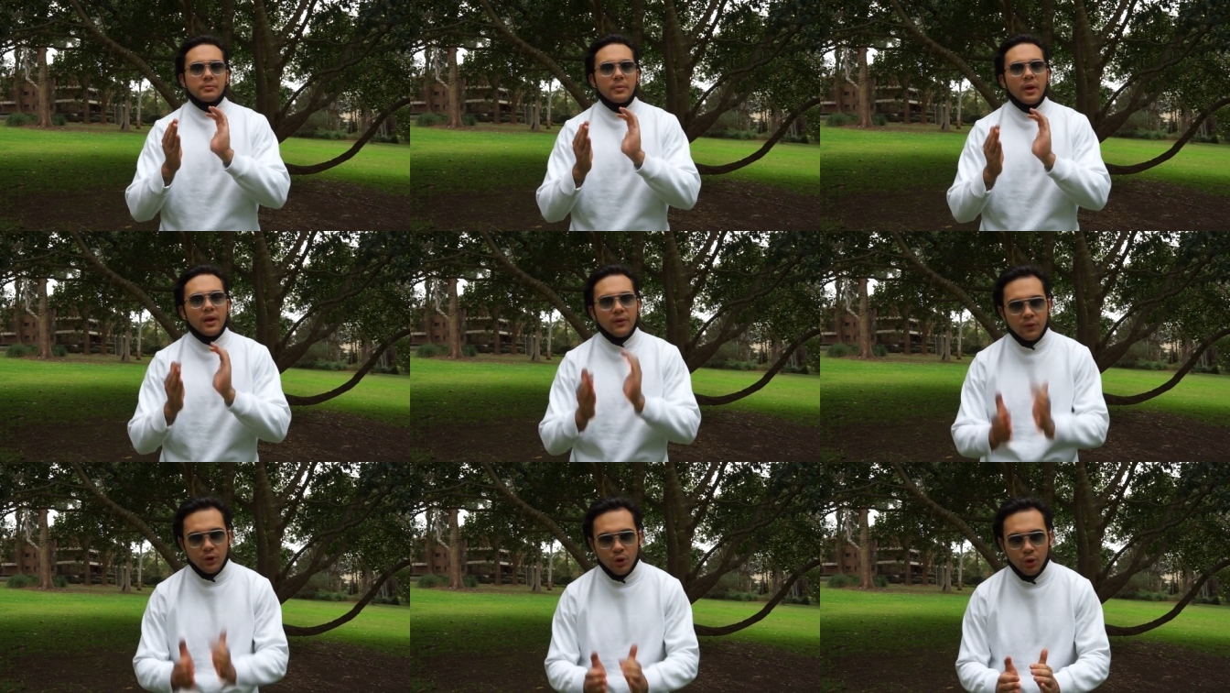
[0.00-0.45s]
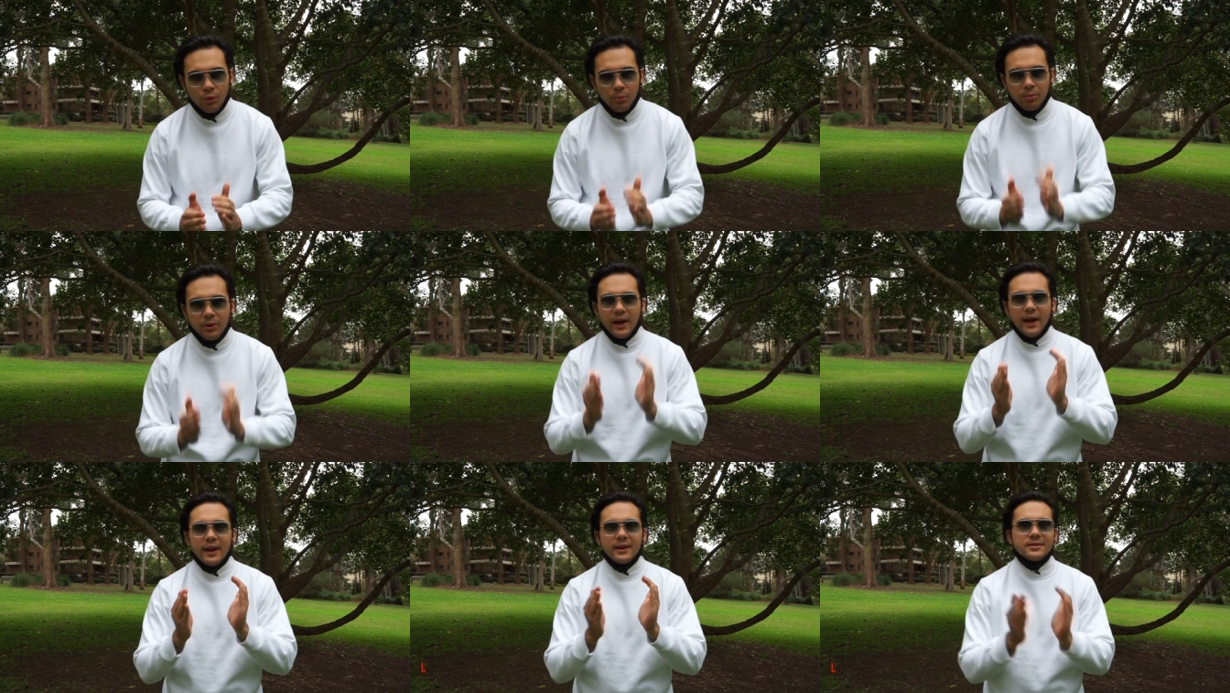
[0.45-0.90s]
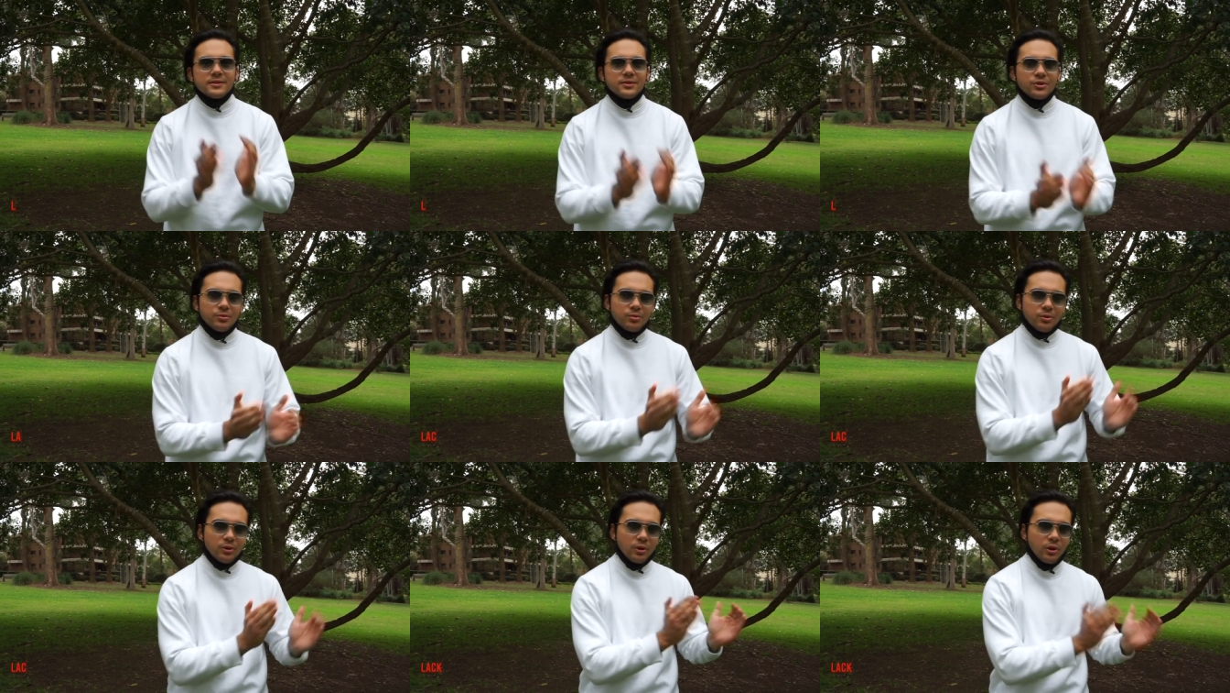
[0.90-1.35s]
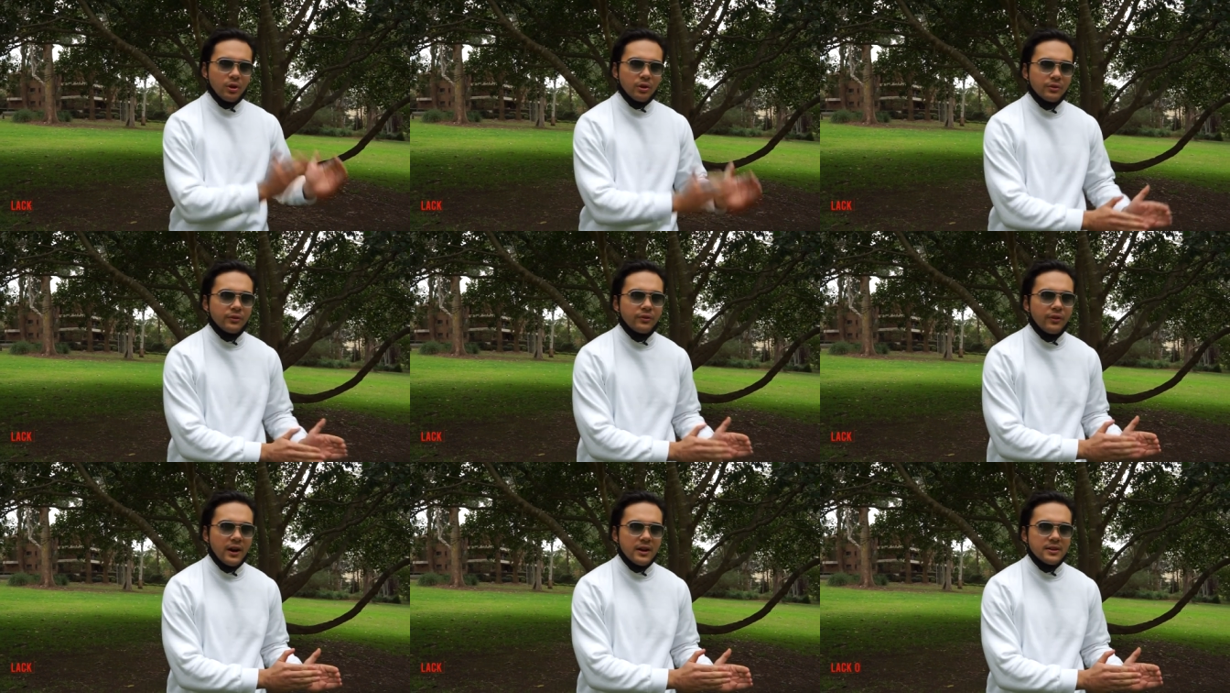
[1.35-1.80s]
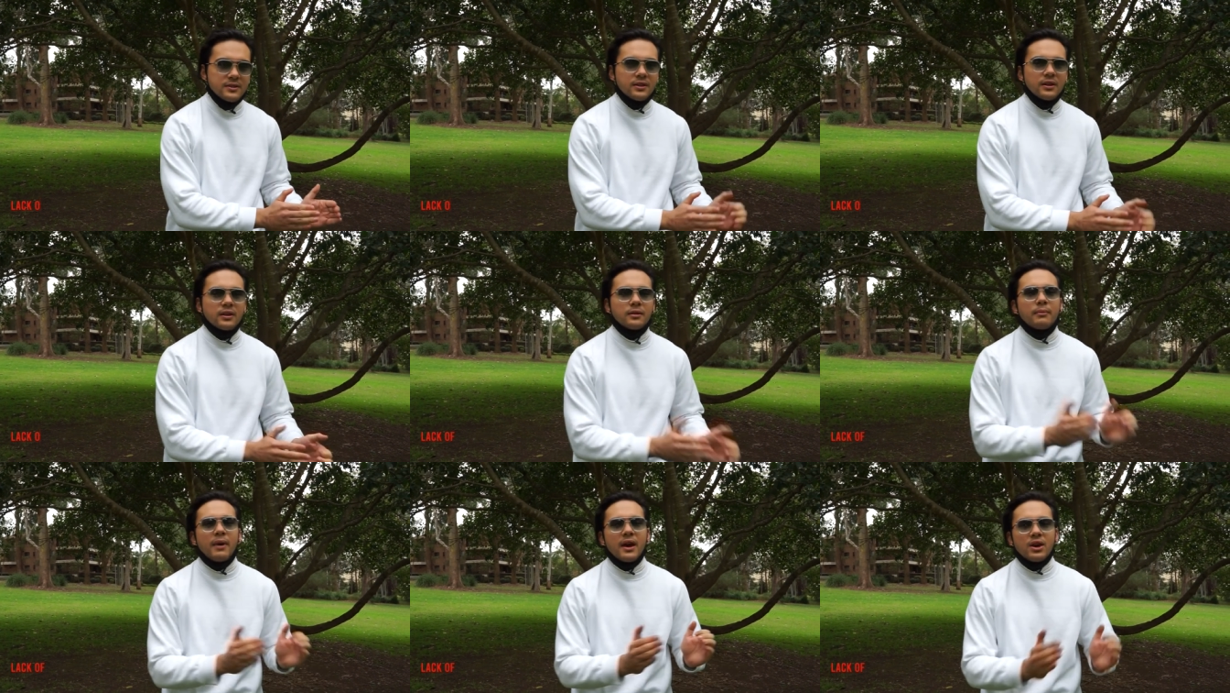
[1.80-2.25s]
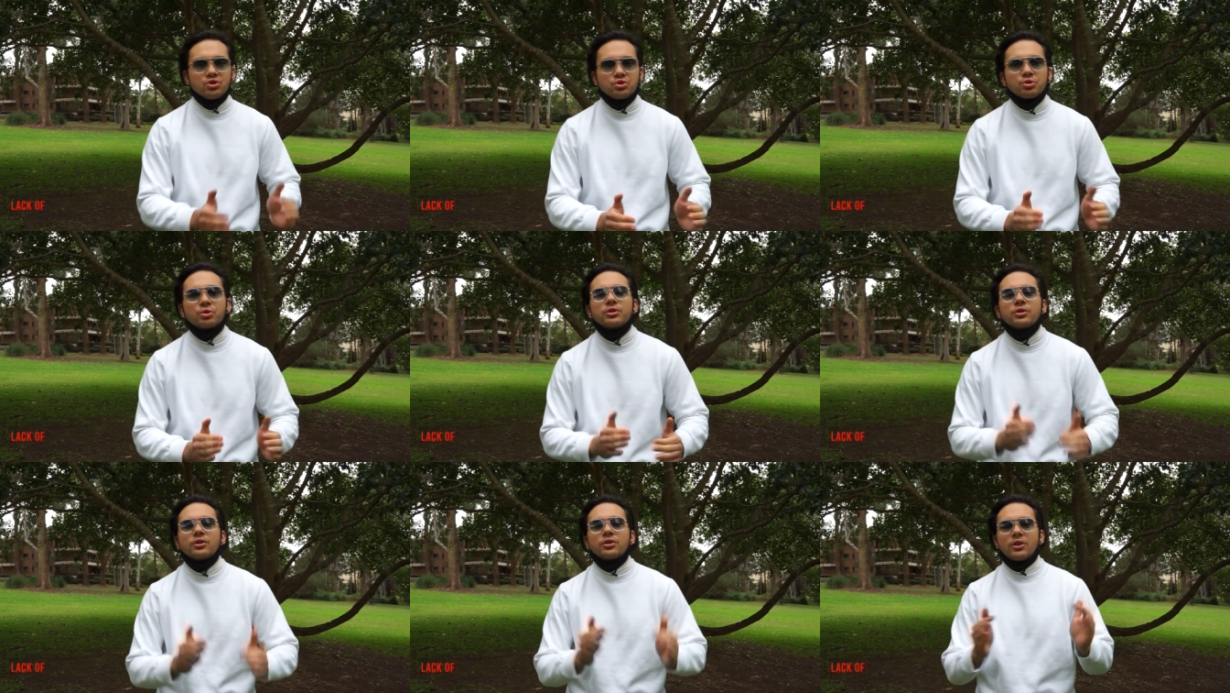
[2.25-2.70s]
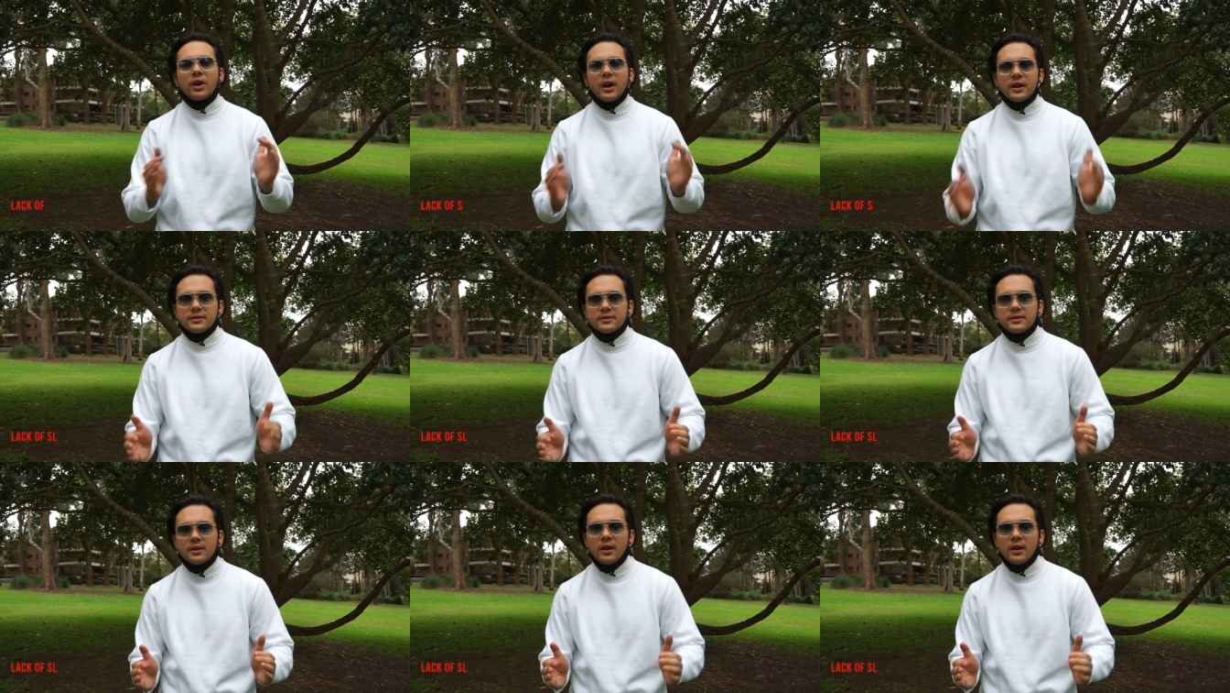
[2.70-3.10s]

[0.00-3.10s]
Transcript: If you're planning to do prolonged fasting, make sure you get